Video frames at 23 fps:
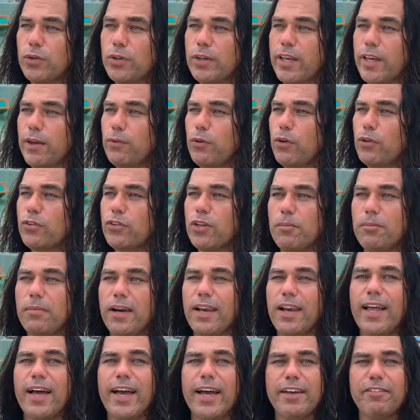to give you some
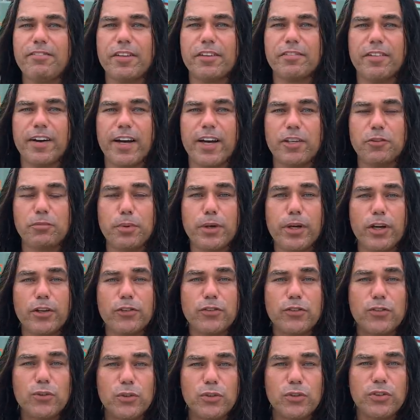live advice because
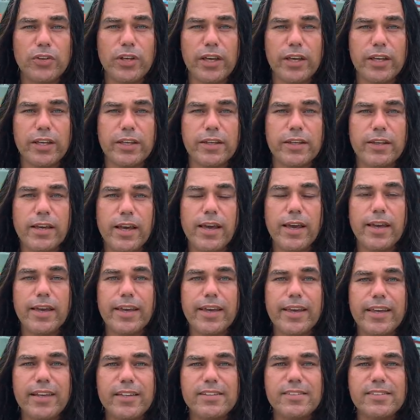today
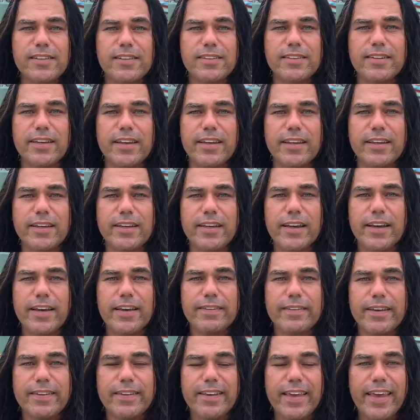is the day
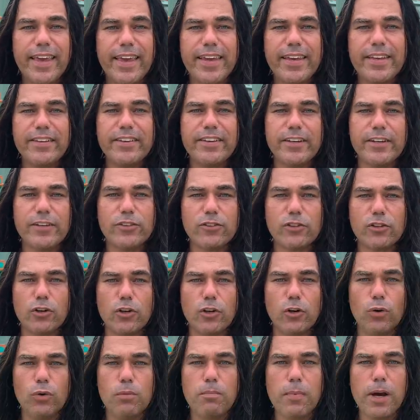that eight years
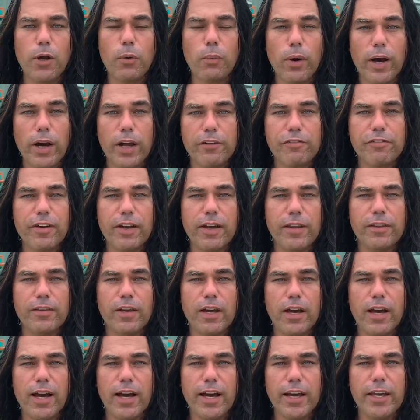ago my wife and
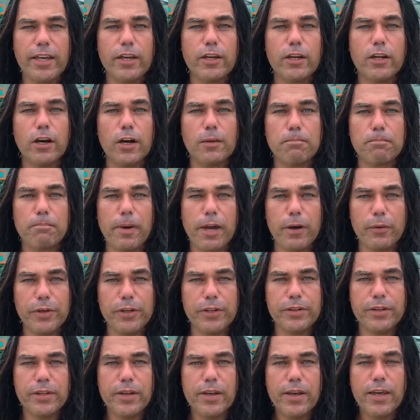I got
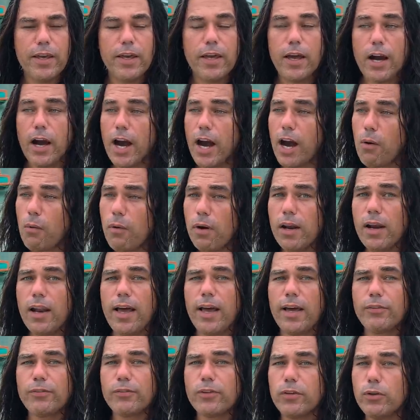married our
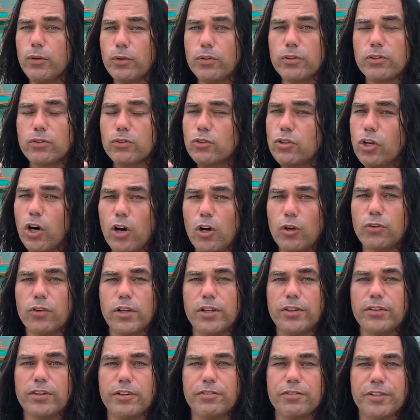lives looked
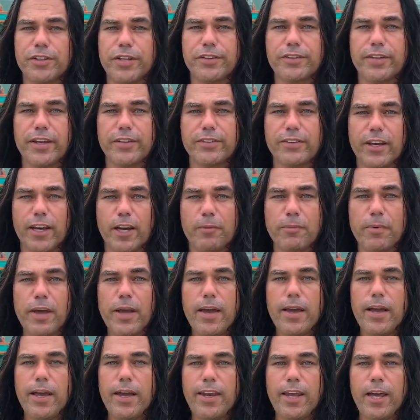totally different at that time
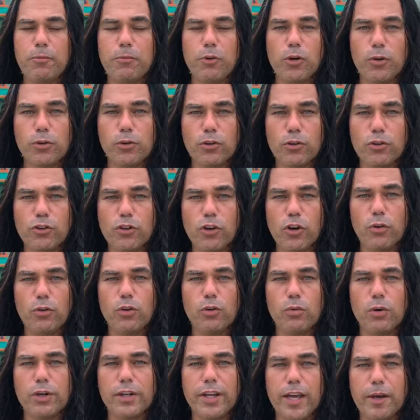and I'm going to show you
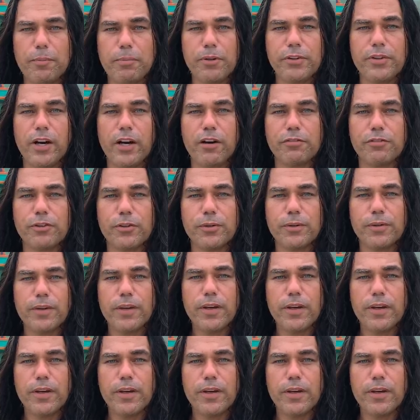what happened after